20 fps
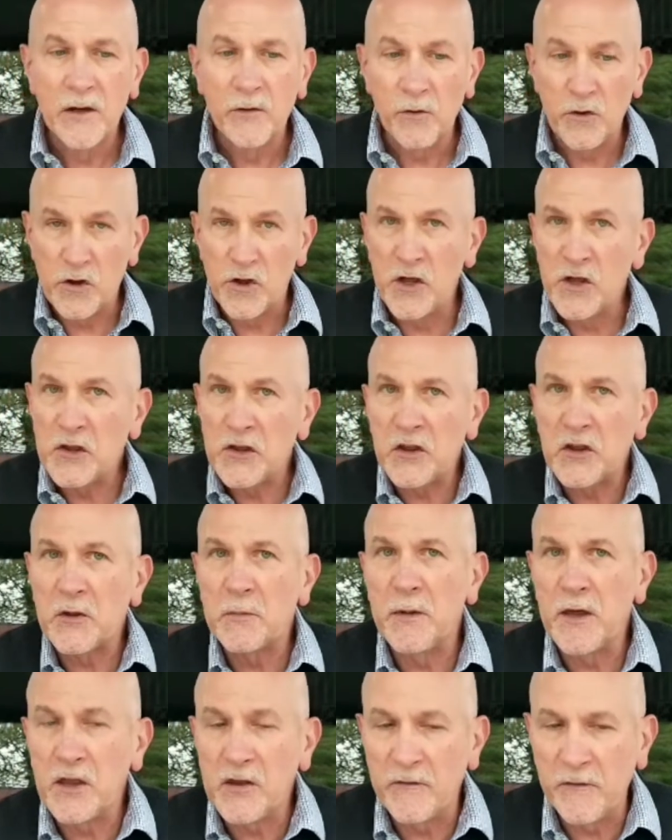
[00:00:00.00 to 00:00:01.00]
Well, Jesus
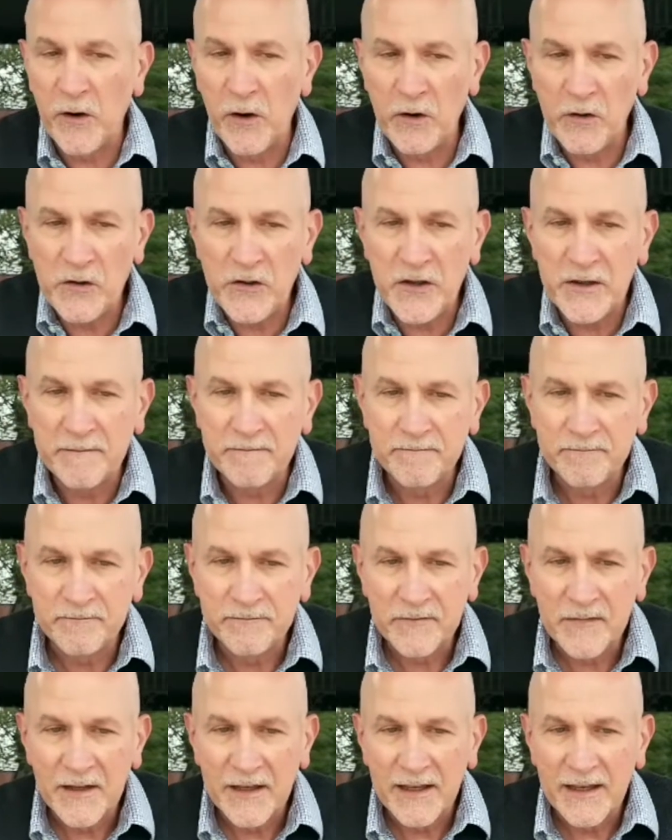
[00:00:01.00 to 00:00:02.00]
speaks first.
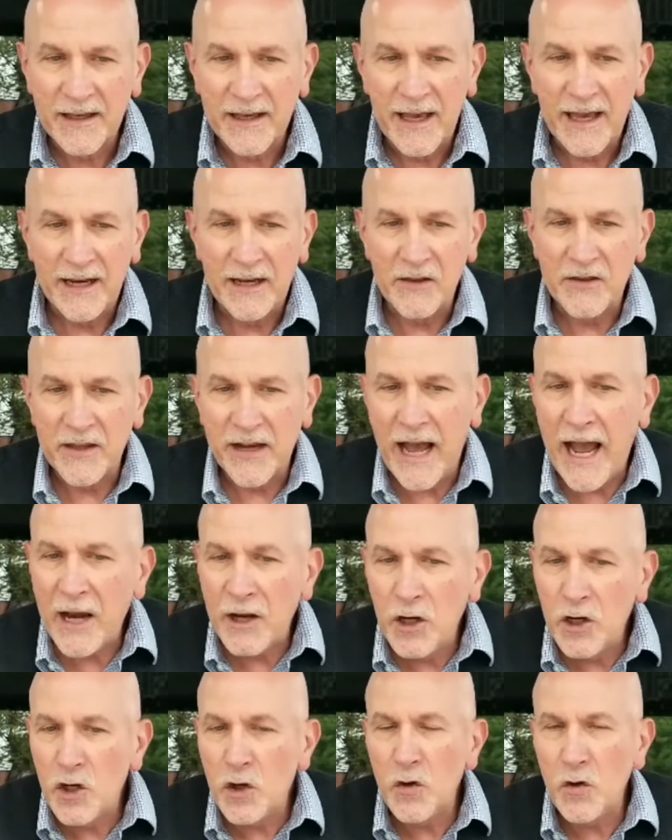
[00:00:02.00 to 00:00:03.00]
And he said, I
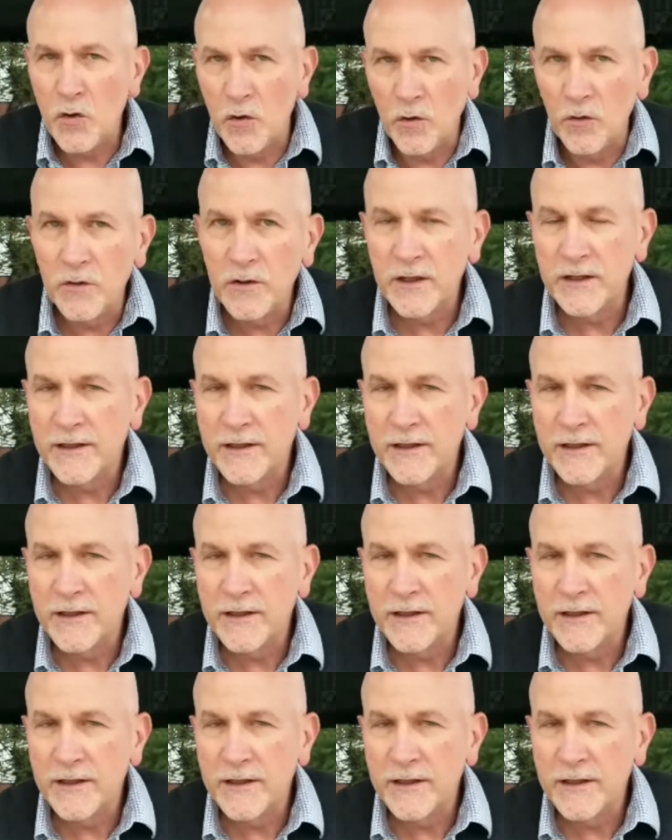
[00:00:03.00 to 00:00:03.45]
knew